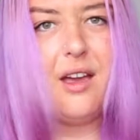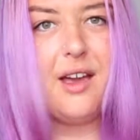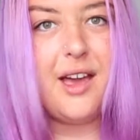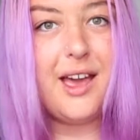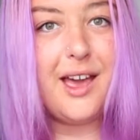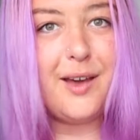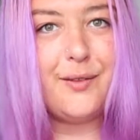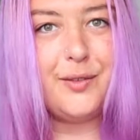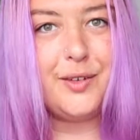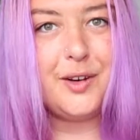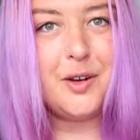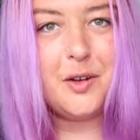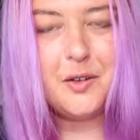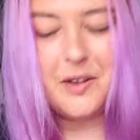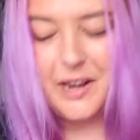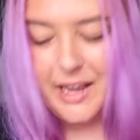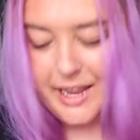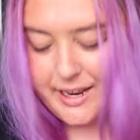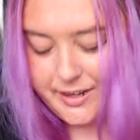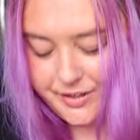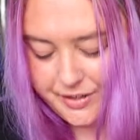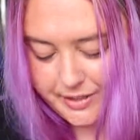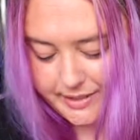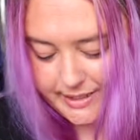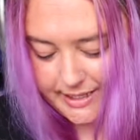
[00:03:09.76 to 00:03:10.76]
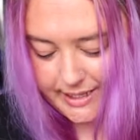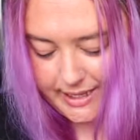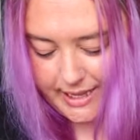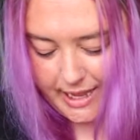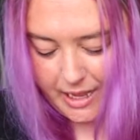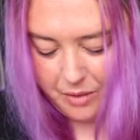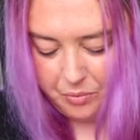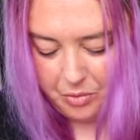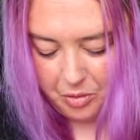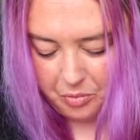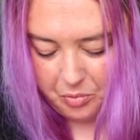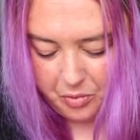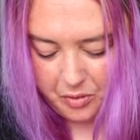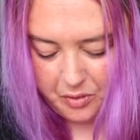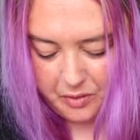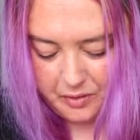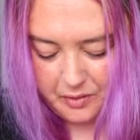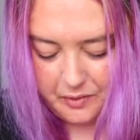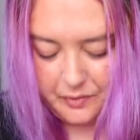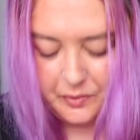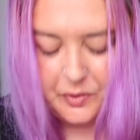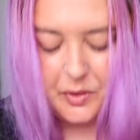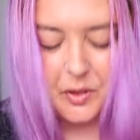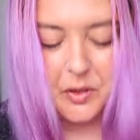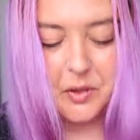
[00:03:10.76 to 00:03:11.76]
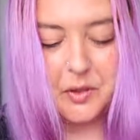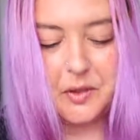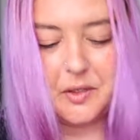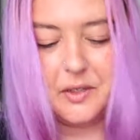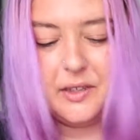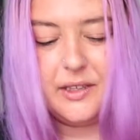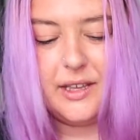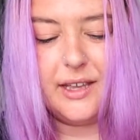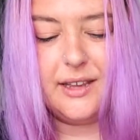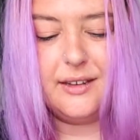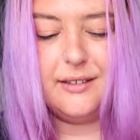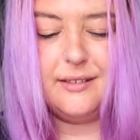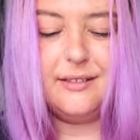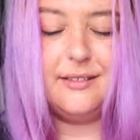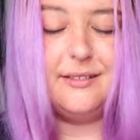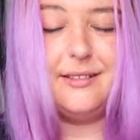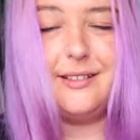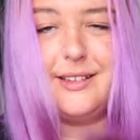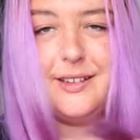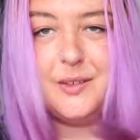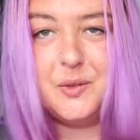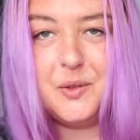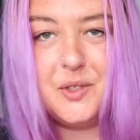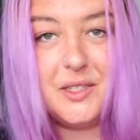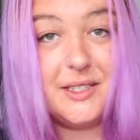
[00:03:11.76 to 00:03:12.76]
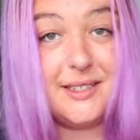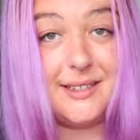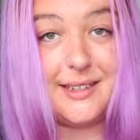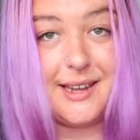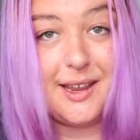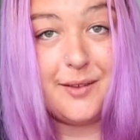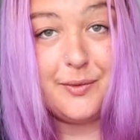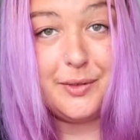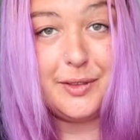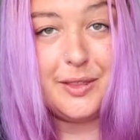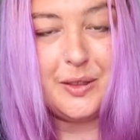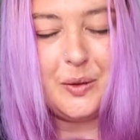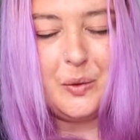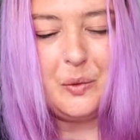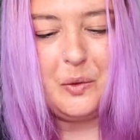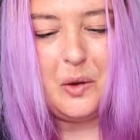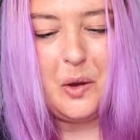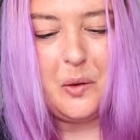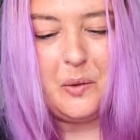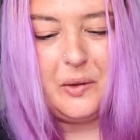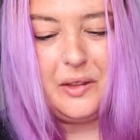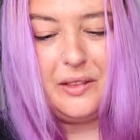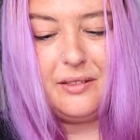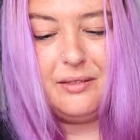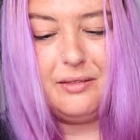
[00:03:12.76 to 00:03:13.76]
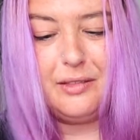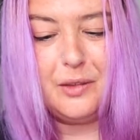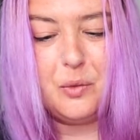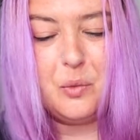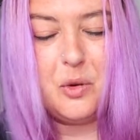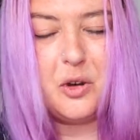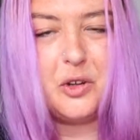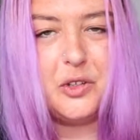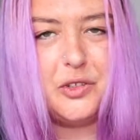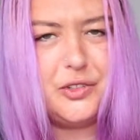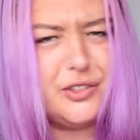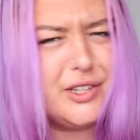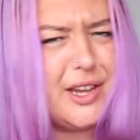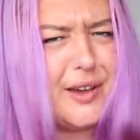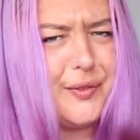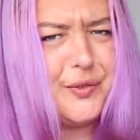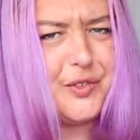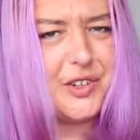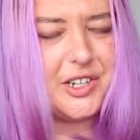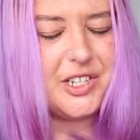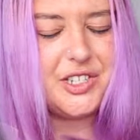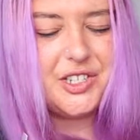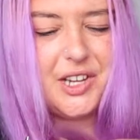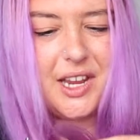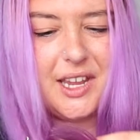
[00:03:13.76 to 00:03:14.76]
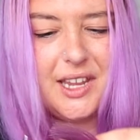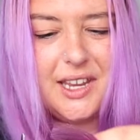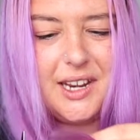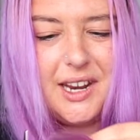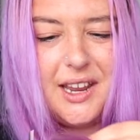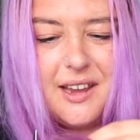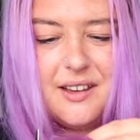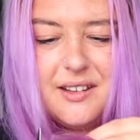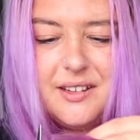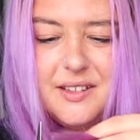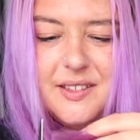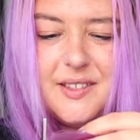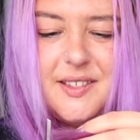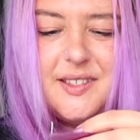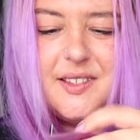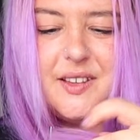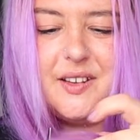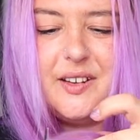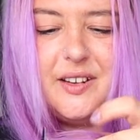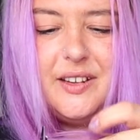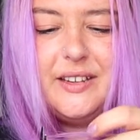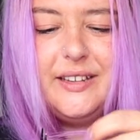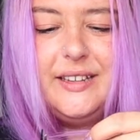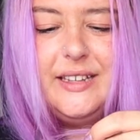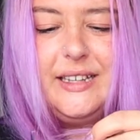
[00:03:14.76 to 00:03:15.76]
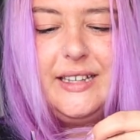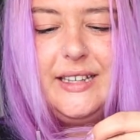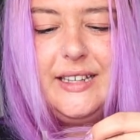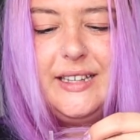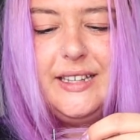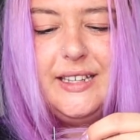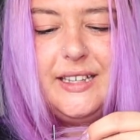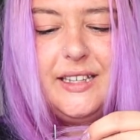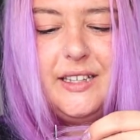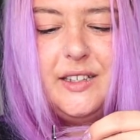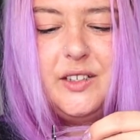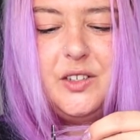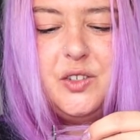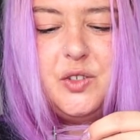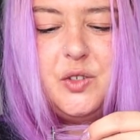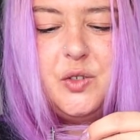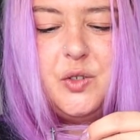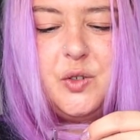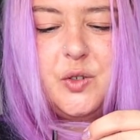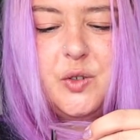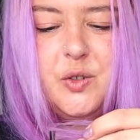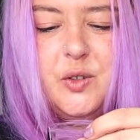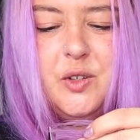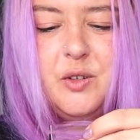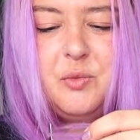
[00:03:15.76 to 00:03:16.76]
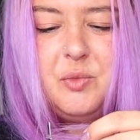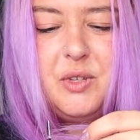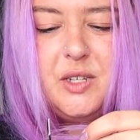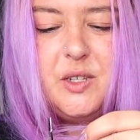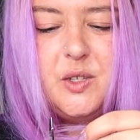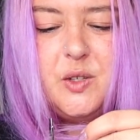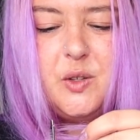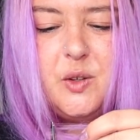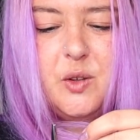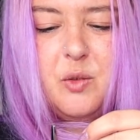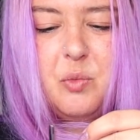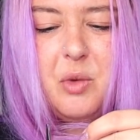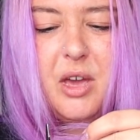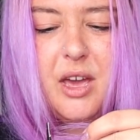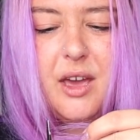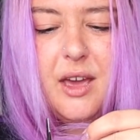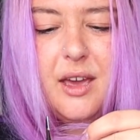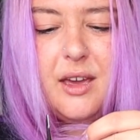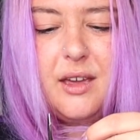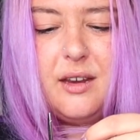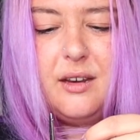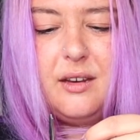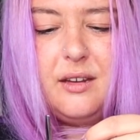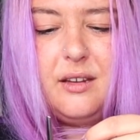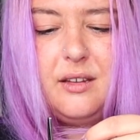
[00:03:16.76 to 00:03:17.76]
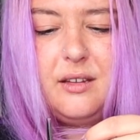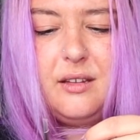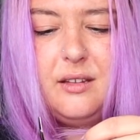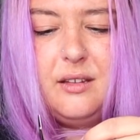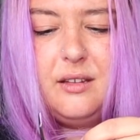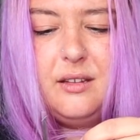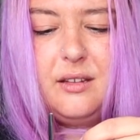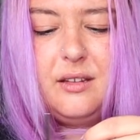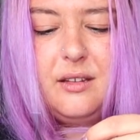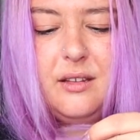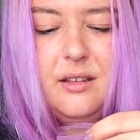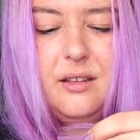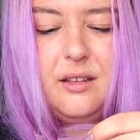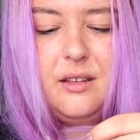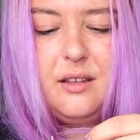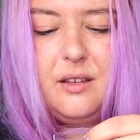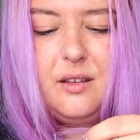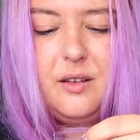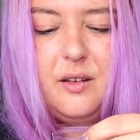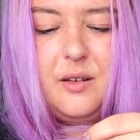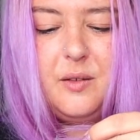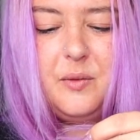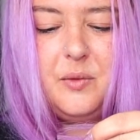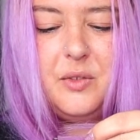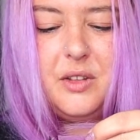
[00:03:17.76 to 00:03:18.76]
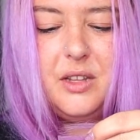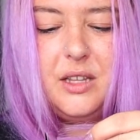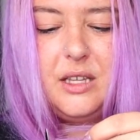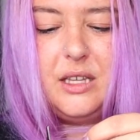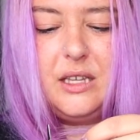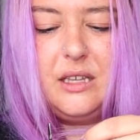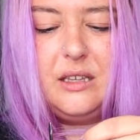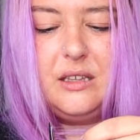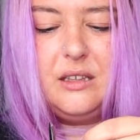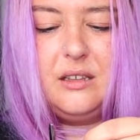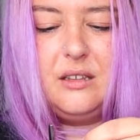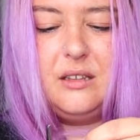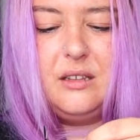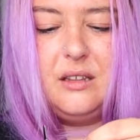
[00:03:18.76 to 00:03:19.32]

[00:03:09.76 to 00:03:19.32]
I have an old hairdressing cape I put on the floor and it'll just everything will go in the wash after I shake it out so shouldn't be too bad hopefully